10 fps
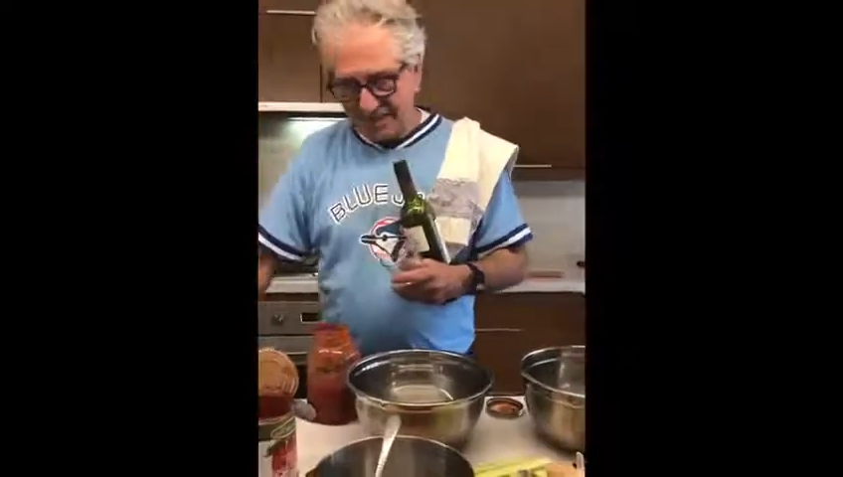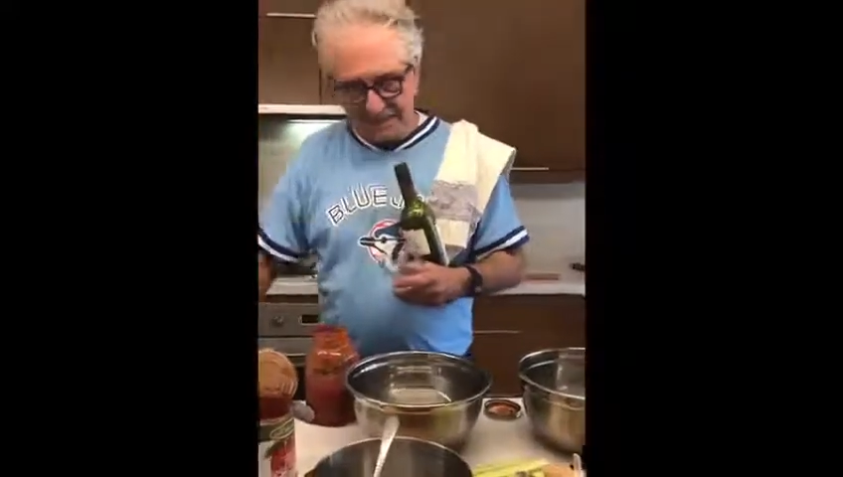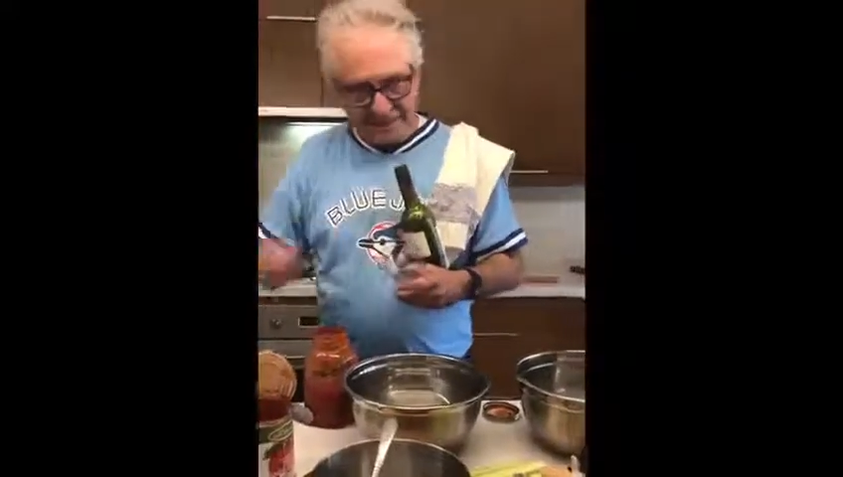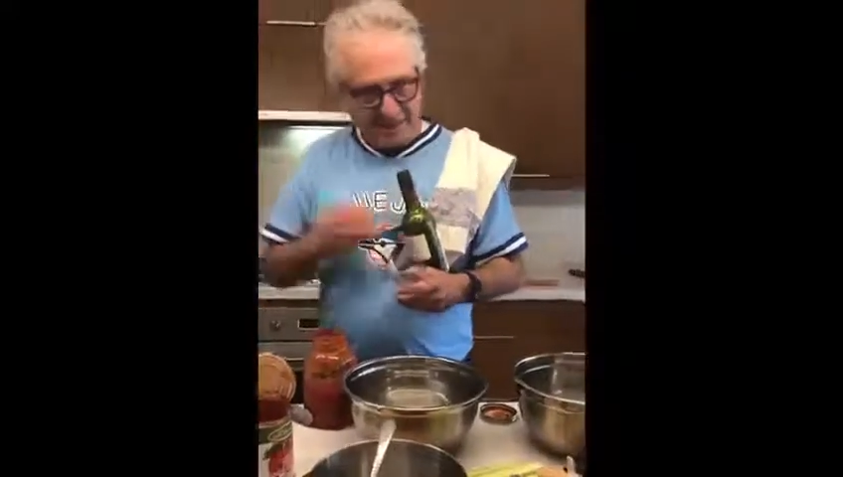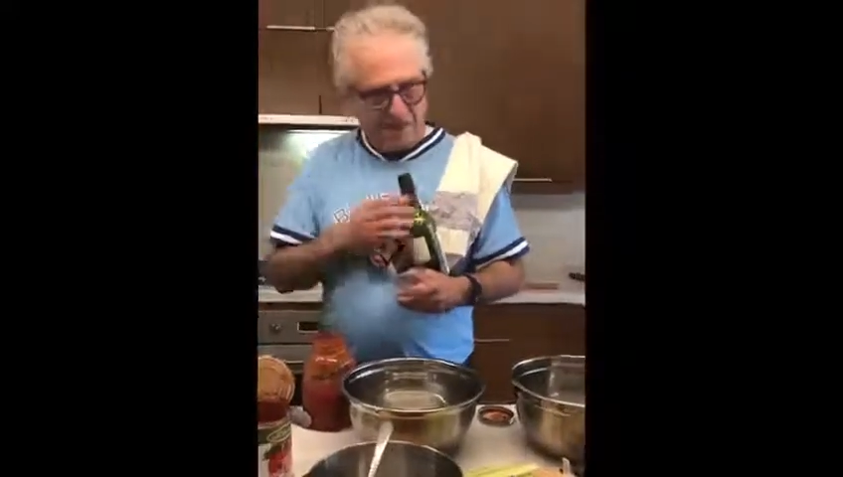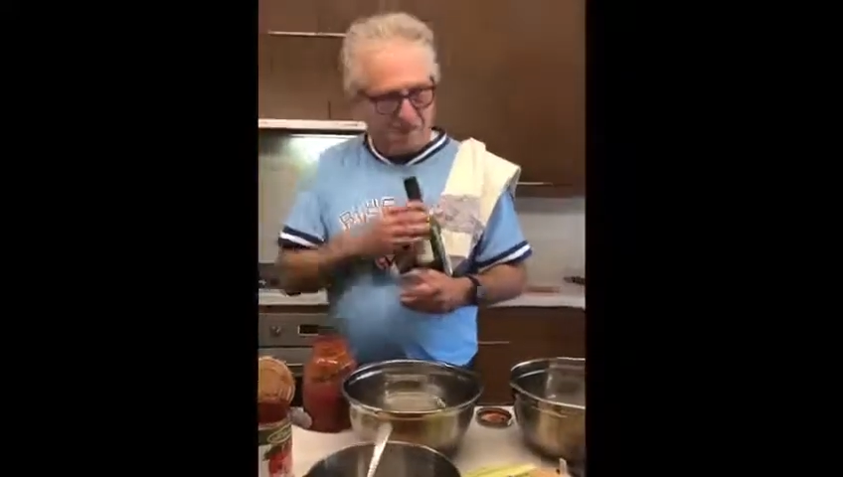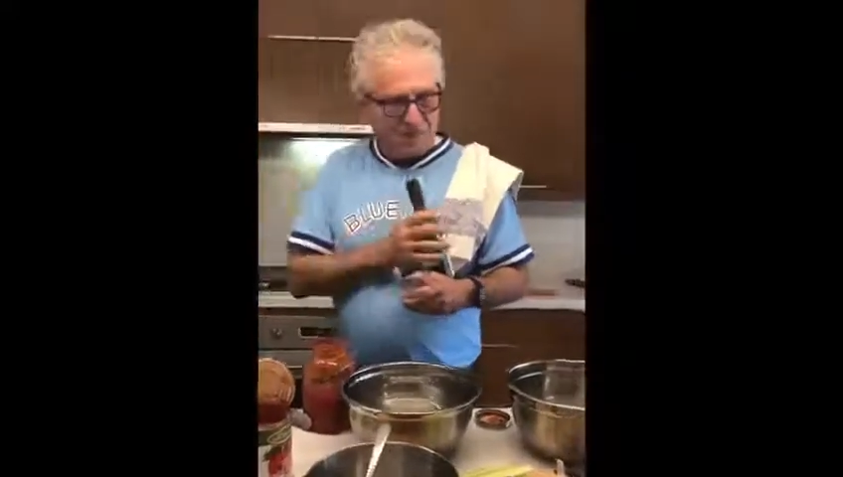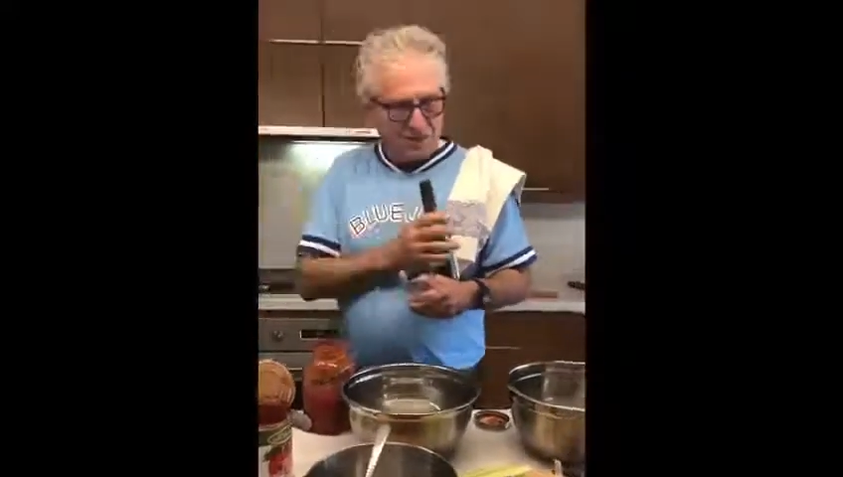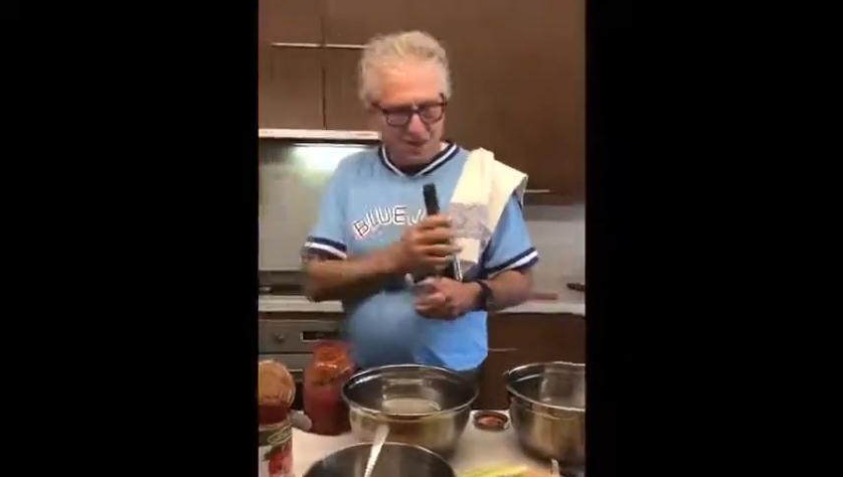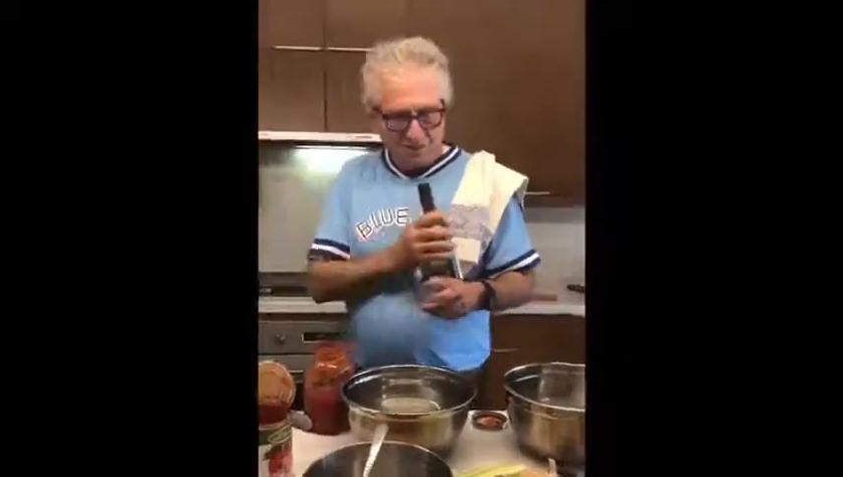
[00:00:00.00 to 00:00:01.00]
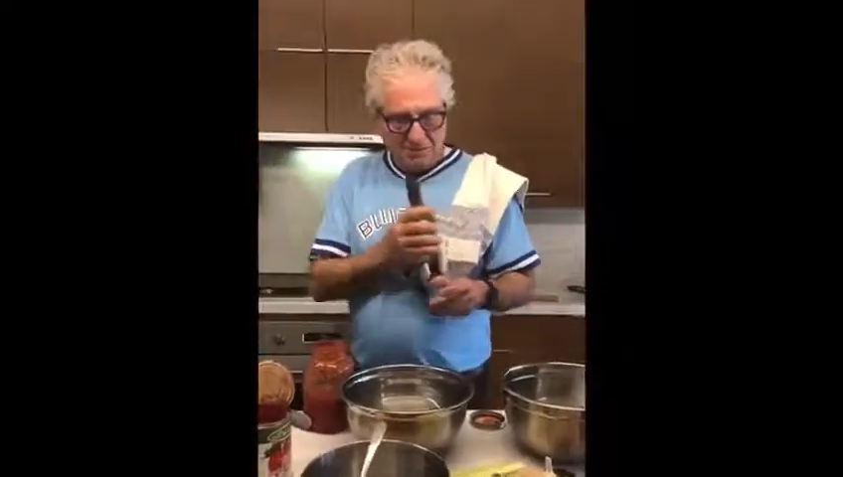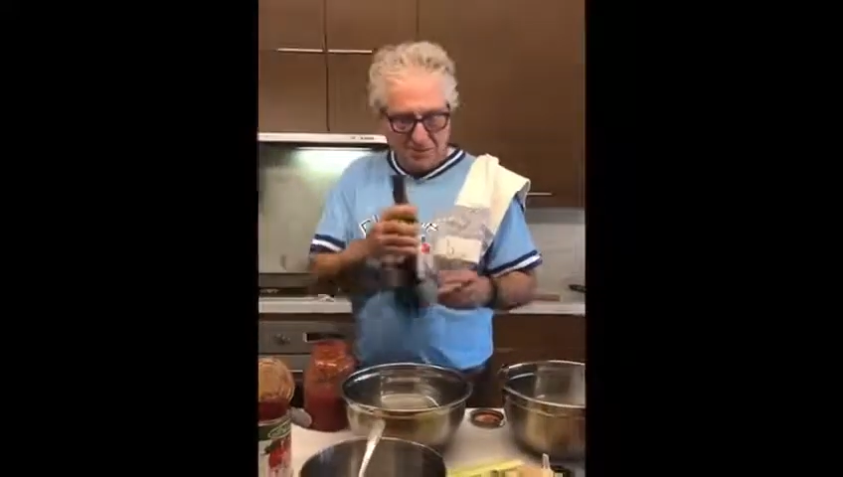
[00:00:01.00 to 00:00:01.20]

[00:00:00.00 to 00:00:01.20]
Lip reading: this, I'm rushing a bit.